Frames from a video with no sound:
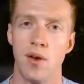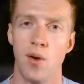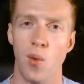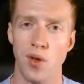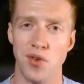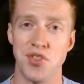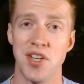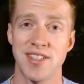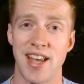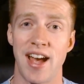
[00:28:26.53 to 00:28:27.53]
We'll
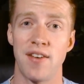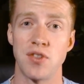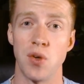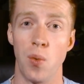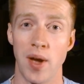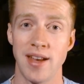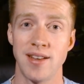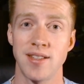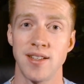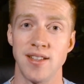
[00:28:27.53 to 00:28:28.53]
just have to wait
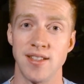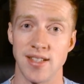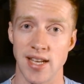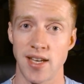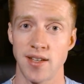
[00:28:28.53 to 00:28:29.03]
and see.